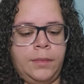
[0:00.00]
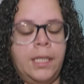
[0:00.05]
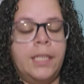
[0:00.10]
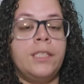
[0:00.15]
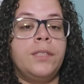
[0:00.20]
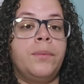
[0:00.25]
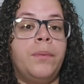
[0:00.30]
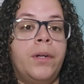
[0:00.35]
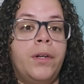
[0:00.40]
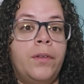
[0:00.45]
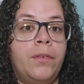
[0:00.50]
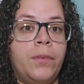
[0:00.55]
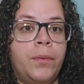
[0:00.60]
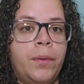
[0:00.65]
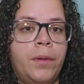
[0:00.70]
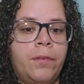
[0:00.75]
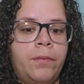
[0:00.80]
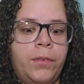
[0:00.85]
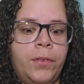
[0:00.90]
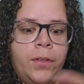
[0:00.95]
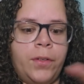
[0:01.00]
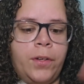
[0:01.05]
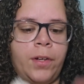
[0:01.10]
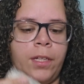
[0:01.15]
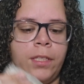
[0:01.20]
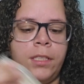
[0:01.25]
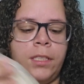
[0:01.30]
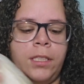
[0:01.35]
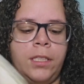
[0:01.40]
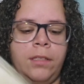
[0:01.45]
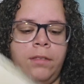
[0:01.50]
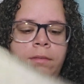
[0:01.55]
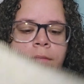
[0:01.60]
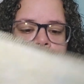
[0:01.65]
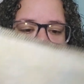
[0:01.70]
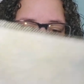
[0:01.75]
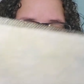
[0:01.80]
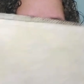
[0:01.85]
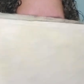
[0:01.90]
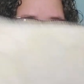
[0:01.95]
It's 1/1 full cross too.
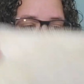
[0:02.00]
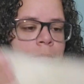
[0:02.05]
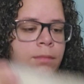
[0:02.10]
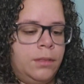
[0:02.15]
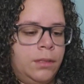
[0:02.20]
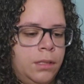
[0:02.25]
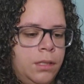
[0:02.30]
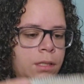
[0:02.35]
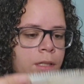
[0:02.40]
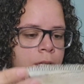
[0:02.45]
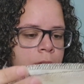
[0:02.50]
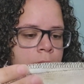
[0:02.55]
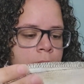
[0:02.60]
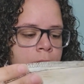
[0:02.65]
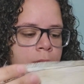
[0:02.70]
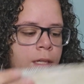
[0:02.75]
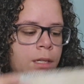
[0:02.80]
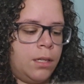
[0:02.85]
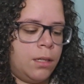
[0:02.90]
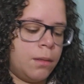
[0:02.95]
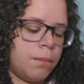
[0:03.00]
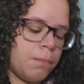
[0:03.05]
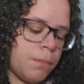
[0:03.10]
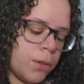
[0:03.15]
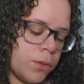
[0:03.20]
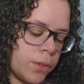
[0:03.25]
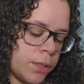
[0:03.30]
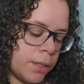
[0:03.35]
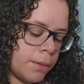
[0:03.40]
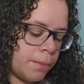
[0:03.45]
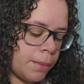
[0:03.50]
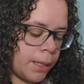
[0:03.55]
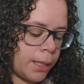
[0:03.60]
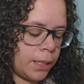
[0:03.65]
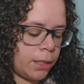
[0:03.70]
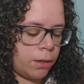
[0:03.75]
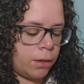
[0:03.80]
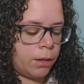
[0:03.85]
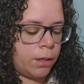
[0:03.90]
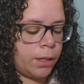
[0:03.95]
Most of mine
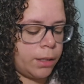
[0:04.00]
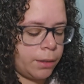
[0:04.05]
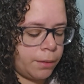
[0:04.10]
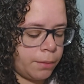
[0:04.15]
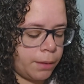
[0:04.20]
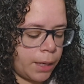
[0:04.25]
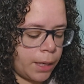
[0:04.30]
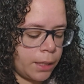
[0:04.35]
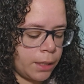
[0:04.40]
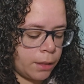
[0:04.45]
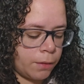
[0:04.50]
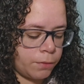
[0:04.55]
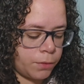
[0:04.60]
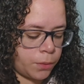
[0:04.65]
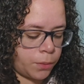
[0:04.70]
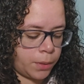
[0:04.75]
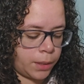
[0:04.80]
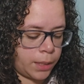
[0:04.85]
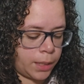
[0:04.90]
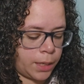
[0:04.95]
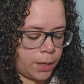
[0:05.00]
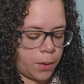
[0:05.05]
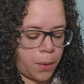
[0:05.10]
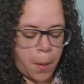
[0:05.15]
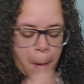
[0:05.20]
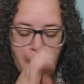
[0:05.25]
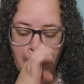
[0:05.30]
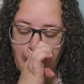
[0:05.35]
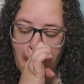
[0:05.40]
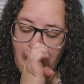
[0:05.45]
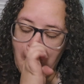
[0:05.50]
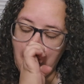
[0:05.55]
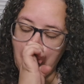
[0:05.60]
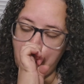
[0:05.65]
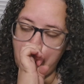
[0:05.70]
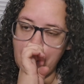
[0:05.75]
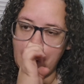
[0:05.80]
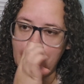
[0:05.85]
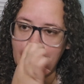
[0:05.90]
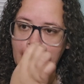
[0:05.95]
are. I love 20 count. Oh
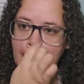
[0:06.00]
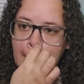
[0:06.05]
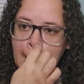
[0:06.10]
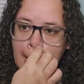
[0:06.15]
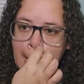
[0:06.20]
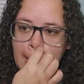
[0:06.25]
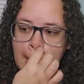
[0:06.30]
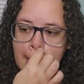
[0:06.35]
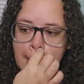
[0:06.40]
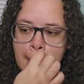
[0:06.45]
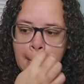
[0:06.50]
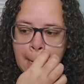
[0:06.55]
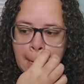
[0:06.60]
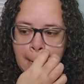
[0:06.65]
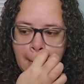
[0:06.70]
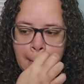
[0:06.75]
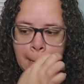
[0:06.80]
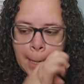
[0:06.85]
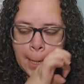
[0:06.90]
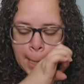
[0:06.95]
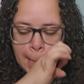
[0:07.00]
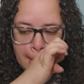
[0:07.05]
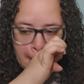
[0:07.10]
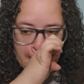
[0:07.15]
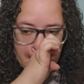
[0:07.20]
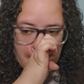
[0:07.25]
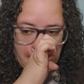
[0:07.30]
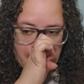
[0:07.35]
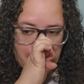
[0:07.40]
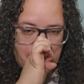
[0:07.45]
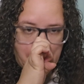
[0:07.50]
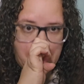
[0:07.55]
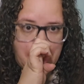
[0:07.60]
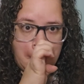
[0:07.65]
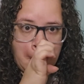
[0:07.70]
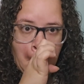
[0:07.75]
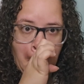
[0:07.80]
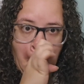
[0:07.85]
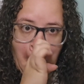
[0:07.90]
my god, it's in those.